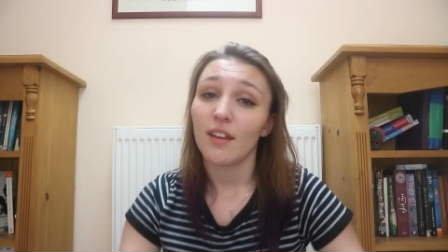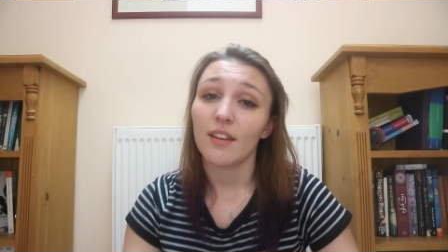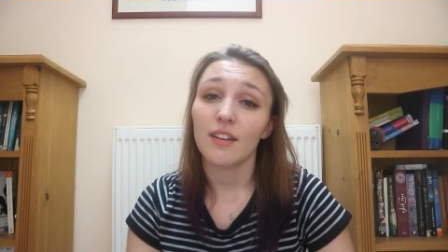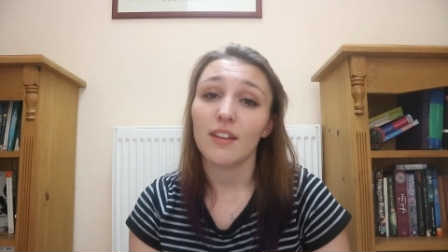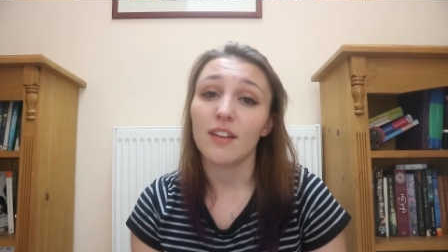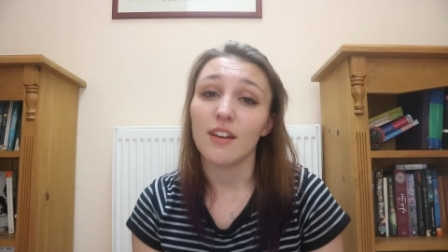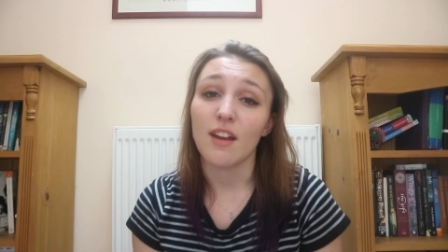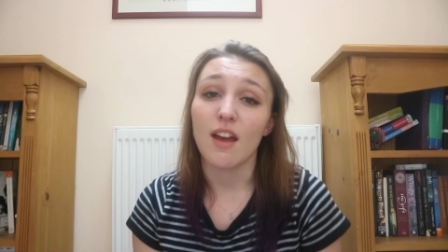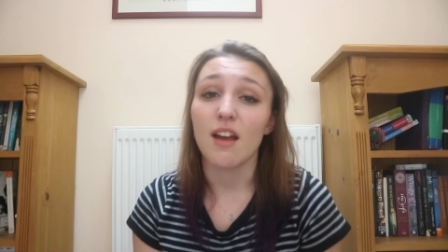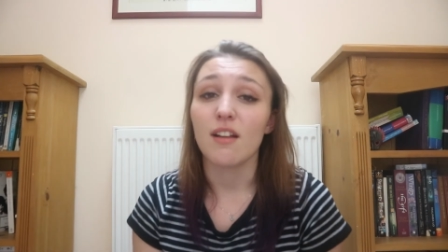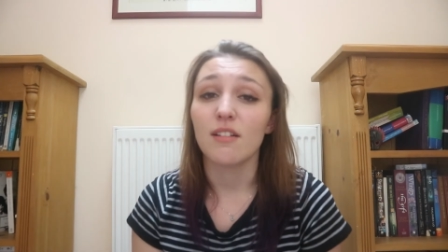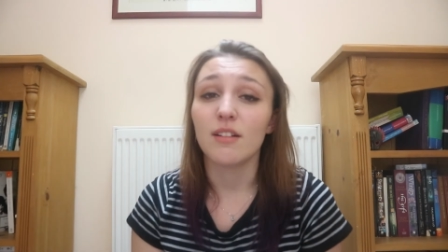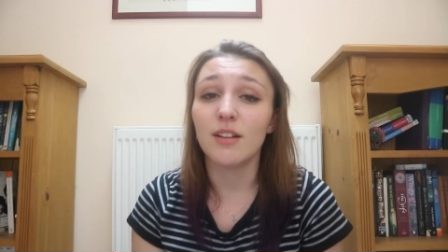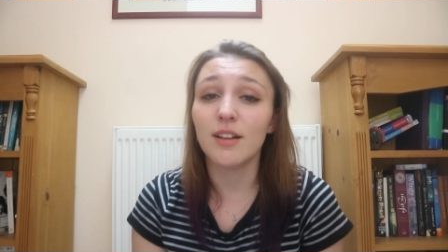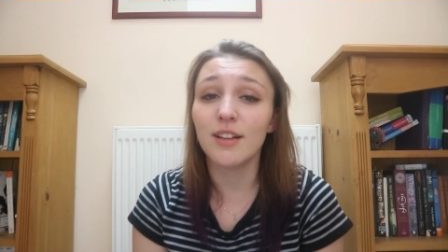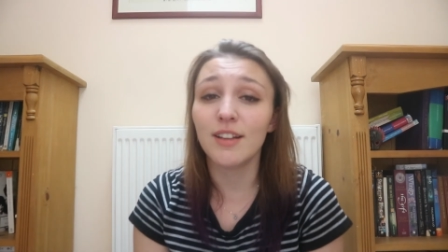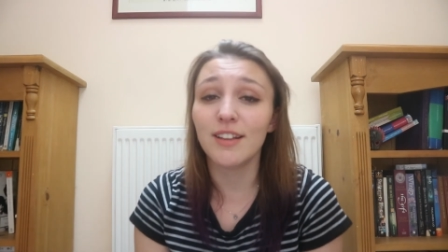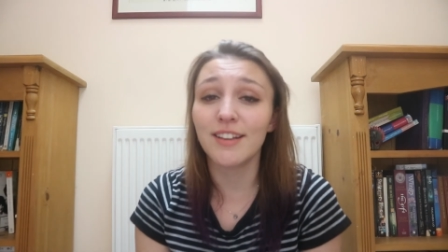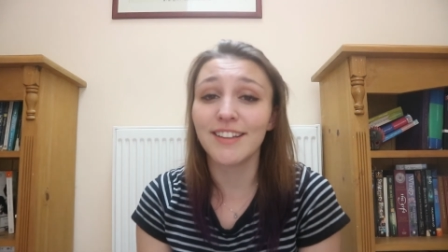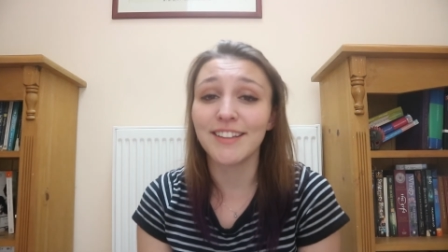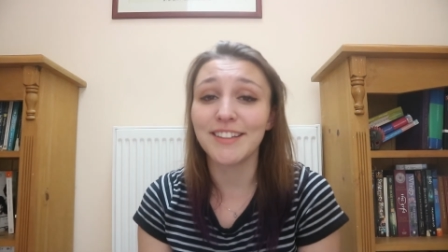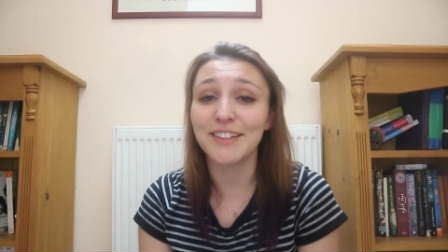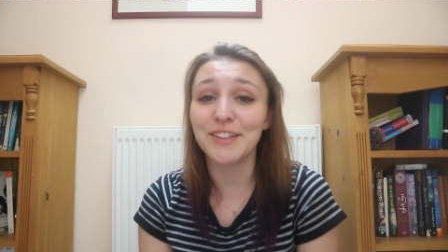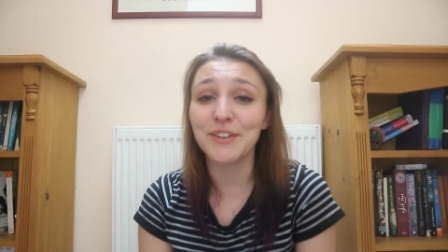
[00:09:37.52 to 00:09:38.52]
you know,
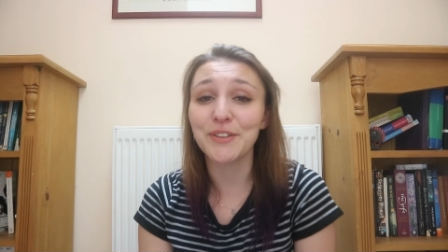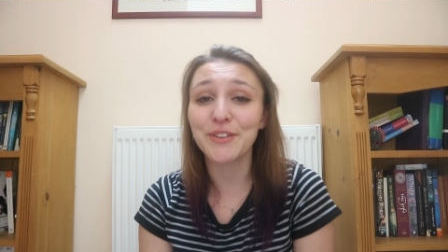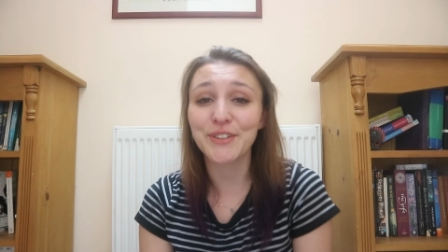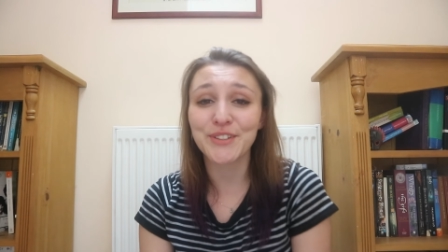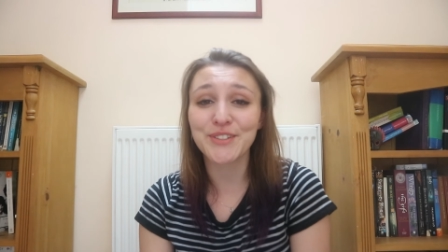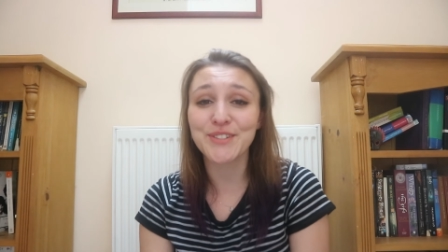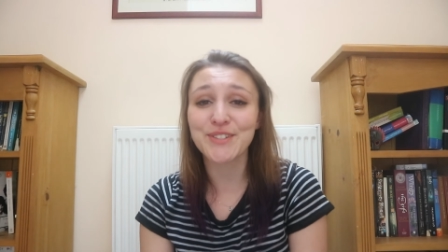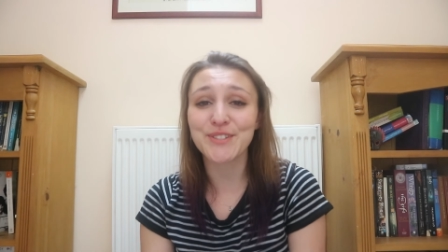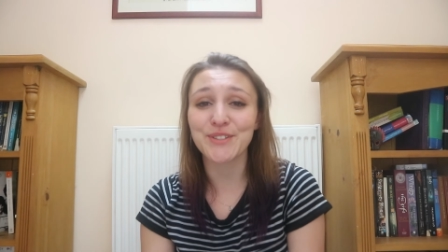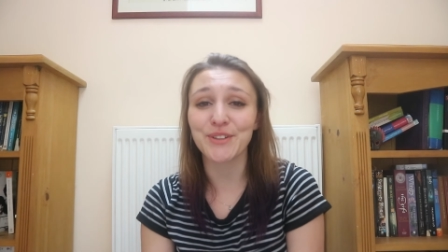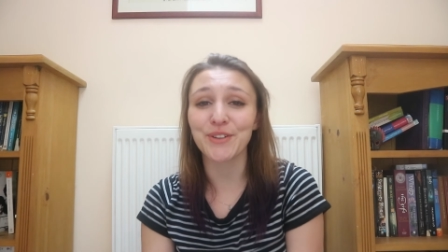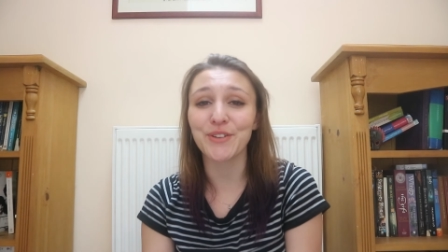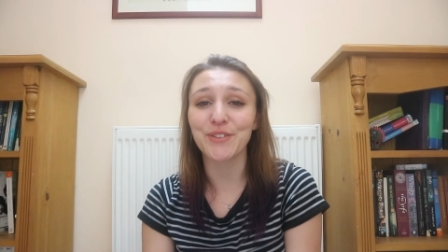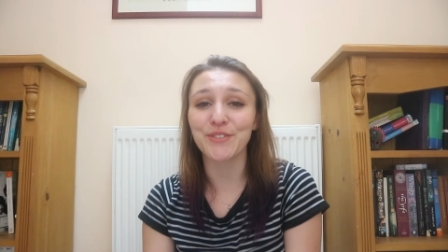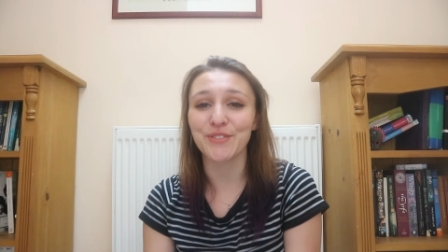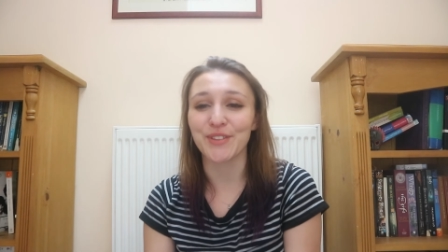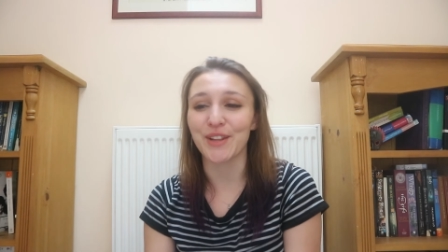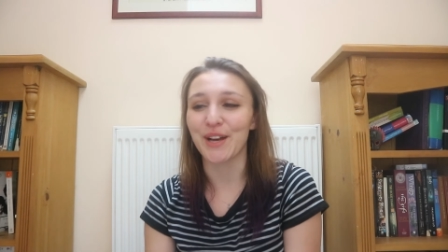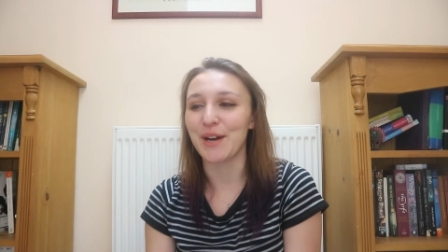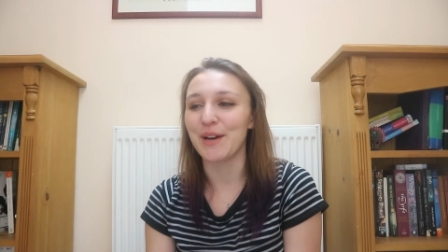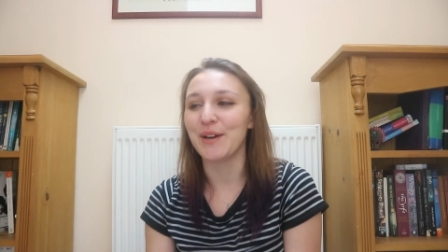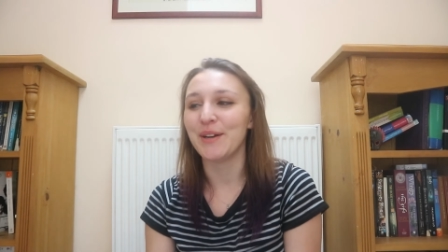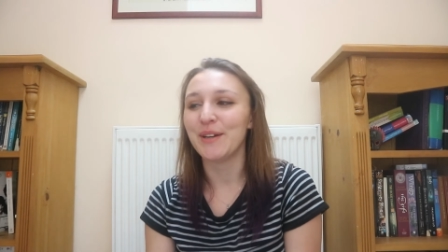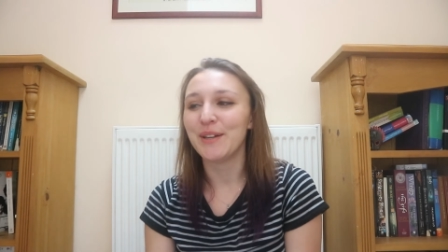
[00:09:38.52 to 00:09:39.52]
you can solve
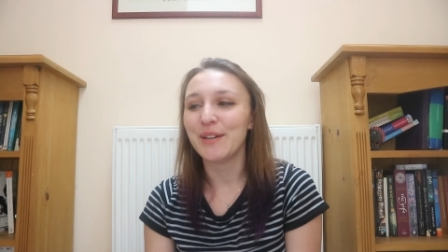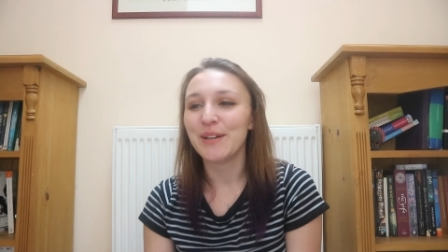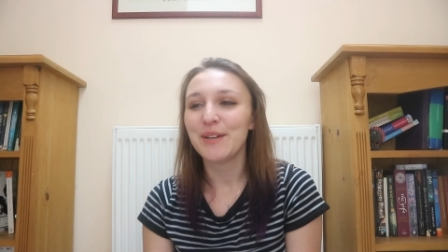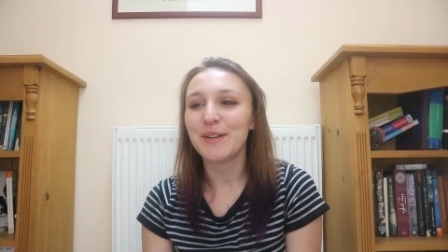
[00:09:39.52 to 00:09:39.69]
that